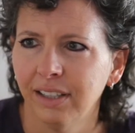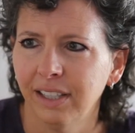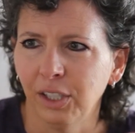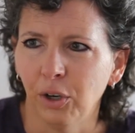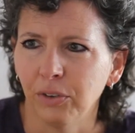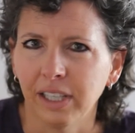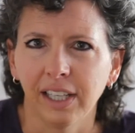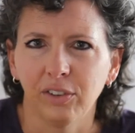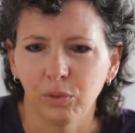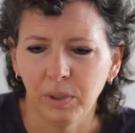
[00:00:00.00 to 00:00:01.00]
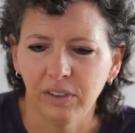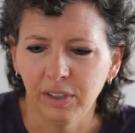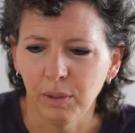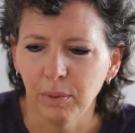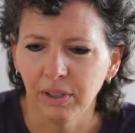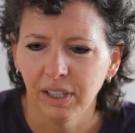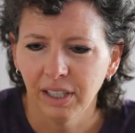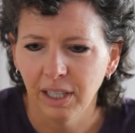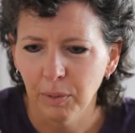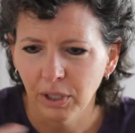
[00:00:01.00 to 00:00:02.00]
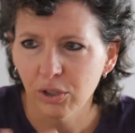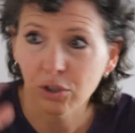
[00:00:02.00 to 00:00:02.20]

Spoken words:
they know they like sweet tea, but they wanted to